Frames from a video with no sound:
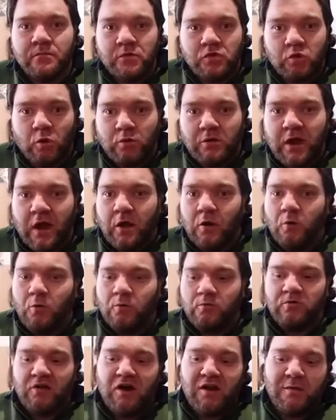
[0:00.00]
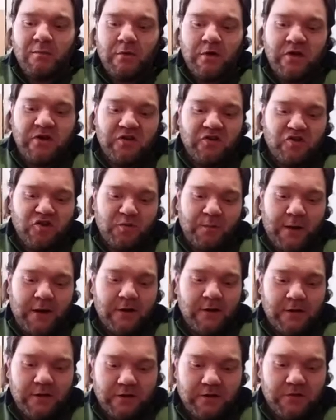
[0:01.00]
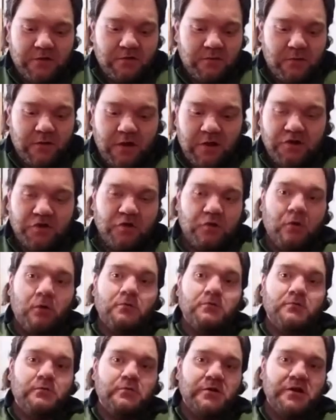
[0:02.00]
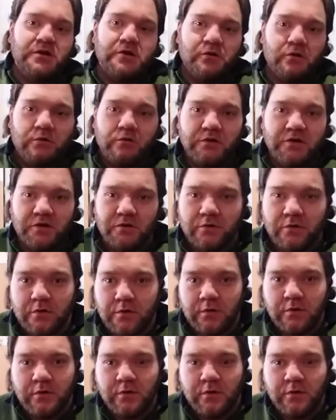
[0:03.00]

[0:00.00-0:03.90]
don't got a whole lot of money to spend and you're and you're hungry, you know, you're